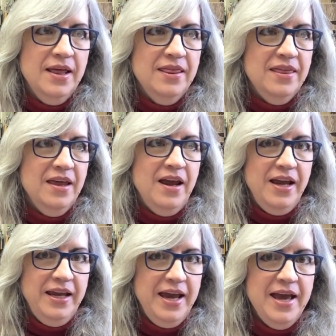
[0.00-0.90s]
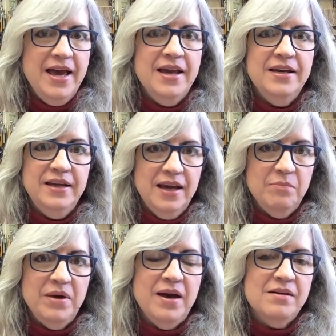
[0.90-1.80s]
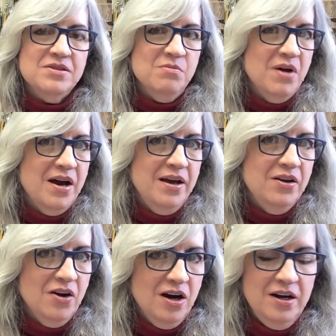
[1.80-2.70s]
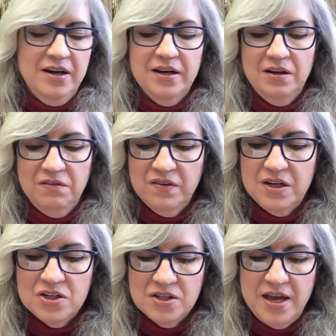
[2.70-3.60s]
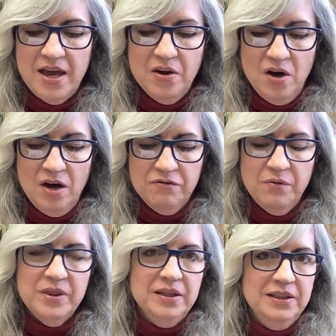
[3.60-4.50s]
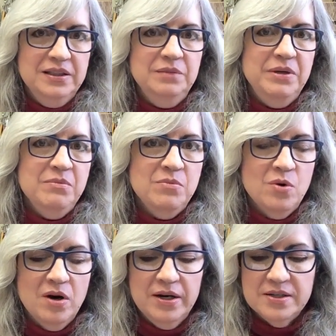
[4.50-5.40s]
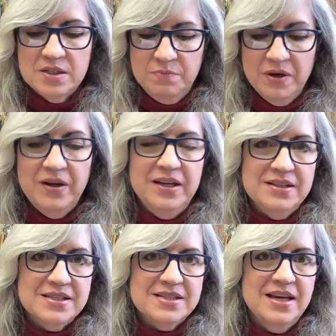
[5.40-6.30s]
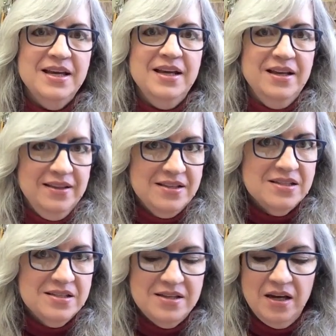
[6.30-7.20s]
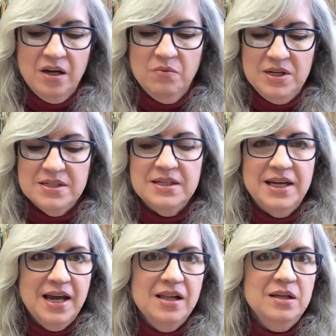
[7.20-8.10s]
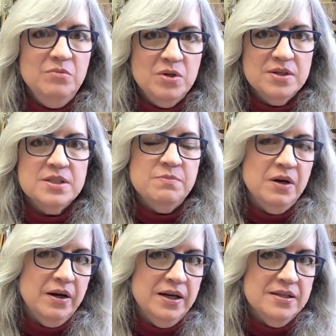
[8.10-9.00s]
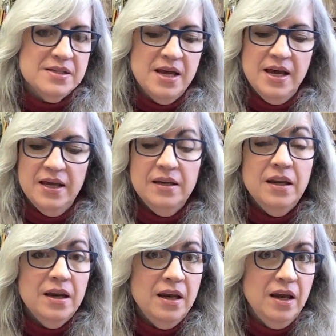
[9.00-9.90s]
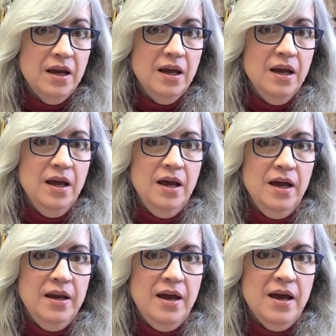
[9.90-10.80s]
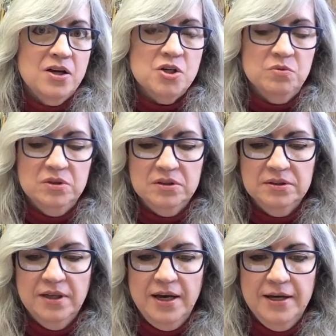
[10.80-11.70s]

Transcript: that I can get back to my cardigan and finish that off with a little bit more experience. That's the second reason, to get a little more experience knitting an actual